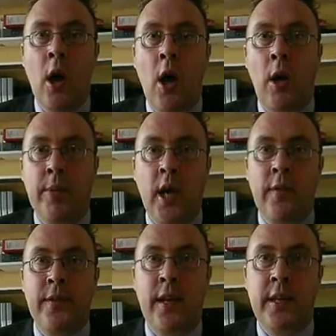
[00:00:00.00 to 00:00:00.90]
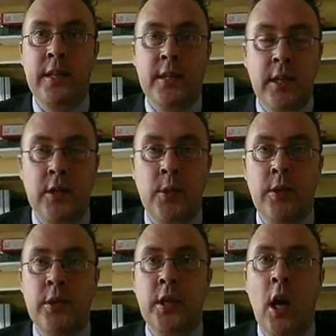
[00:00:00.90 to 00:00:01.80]
on behalf of their
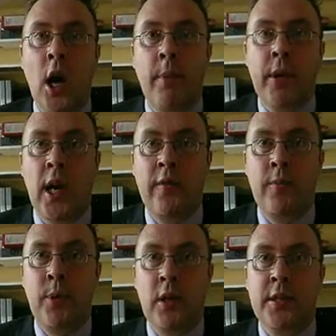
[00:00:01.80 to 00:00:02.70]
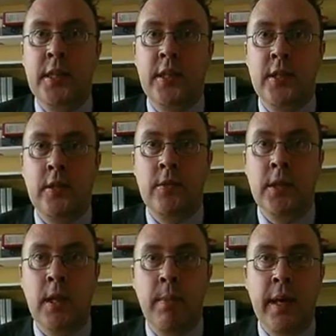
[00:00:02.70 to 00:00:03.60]
constituents, on behalf of policy issues,
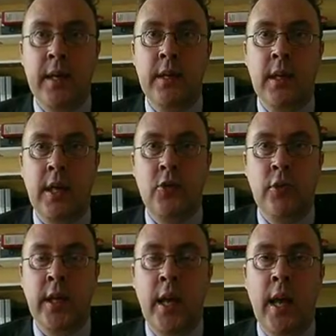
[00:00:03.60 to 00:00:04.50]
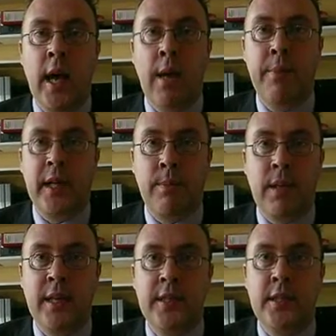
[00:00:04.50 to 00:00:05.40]
making the country a better
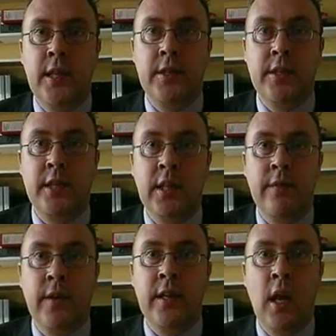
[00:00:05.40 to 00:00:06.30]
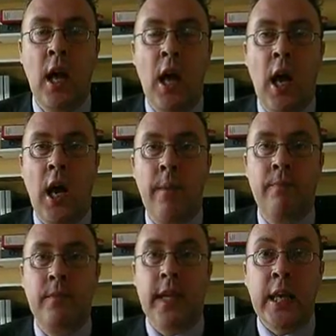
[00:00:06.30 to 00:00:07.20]
place to live in.
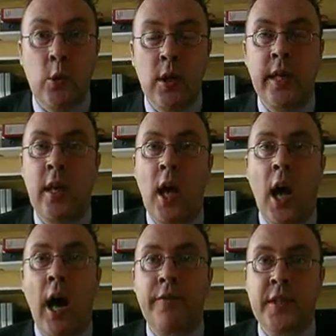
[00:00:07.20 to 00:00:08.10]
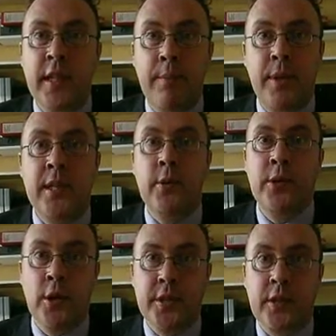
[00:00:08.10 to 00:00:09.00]
Equally, I've seen MPs who are
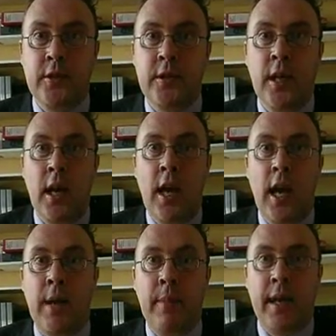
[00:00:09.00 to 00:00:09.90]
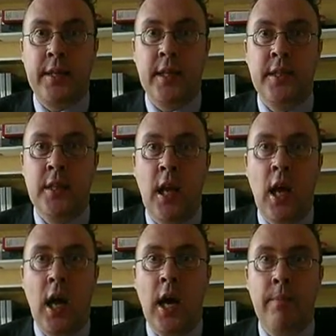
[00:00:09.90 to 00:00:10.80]
not so good at it.
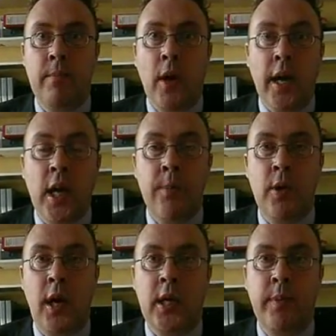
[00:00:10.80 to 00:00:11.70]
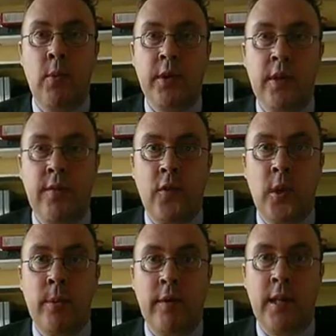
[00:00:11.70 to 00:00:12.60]
I hope that I could be one of the
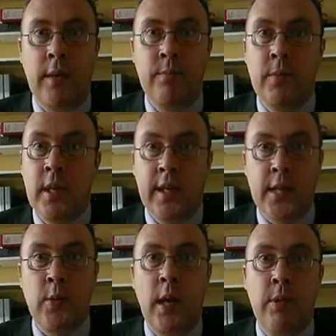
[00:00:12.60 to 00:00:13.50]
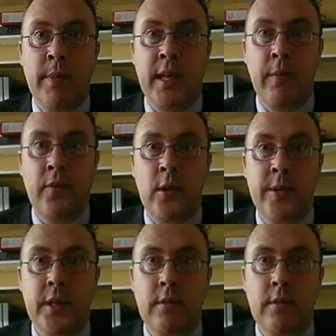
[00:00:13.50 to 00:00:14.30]
former, and that's why I put my name forward.